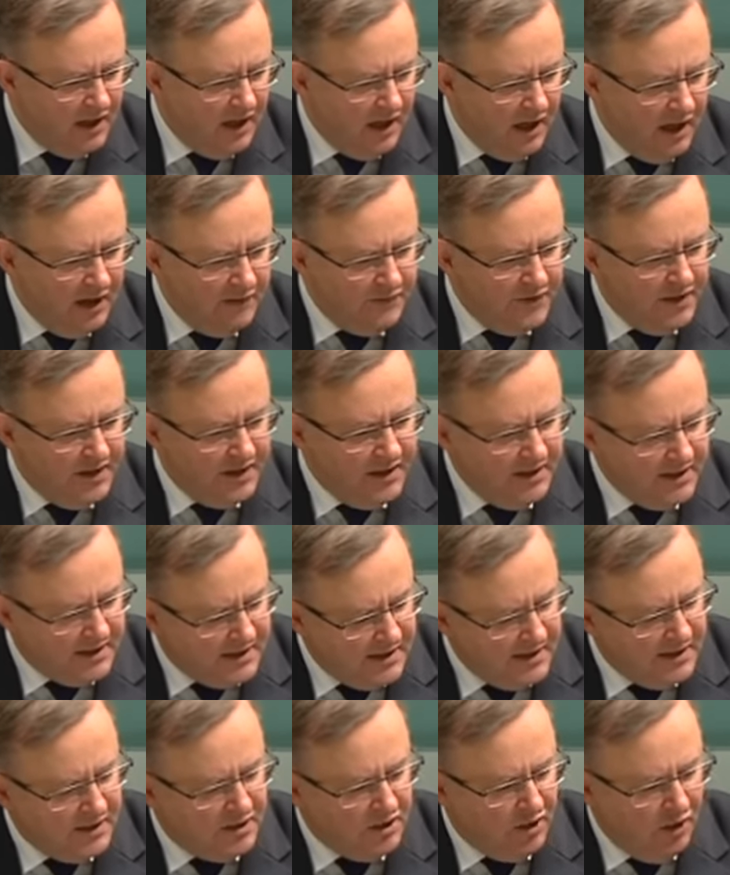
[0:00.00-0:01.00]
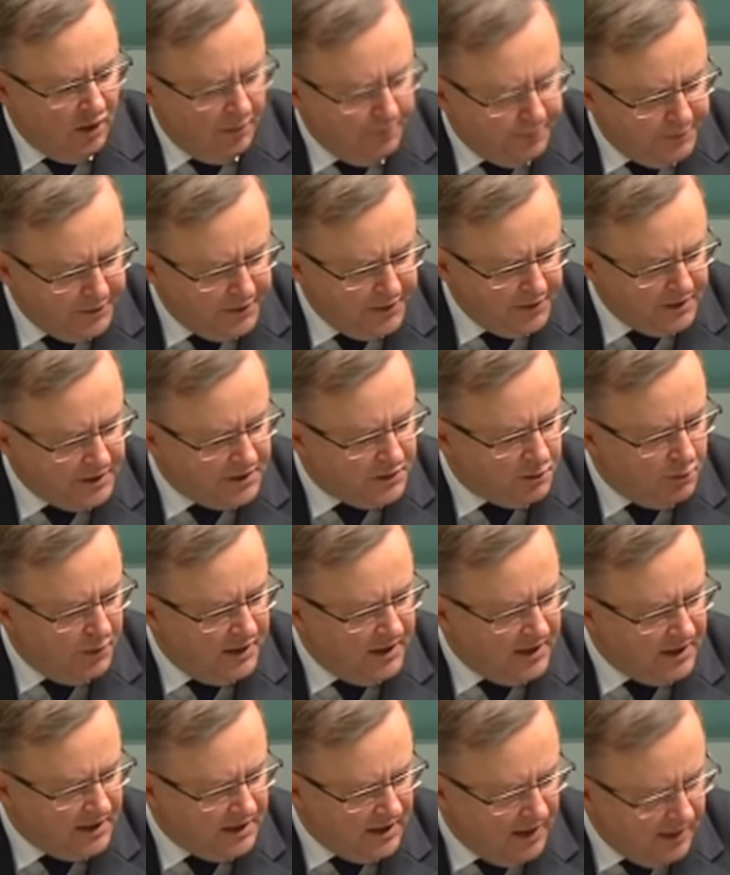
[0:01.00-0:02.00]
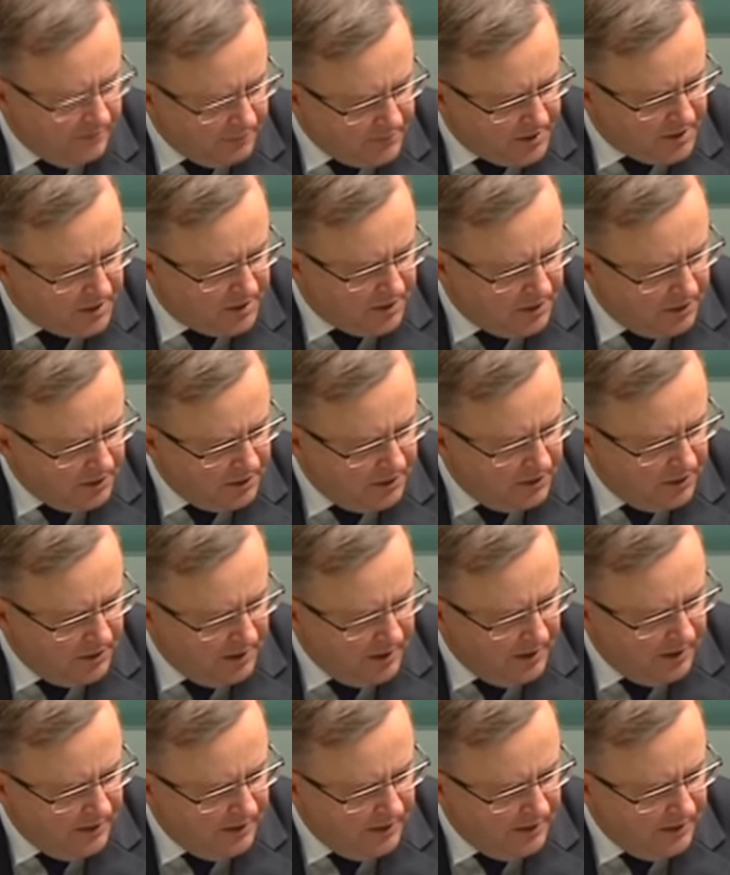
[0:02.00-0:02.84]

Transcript: over his incompetence when it comes to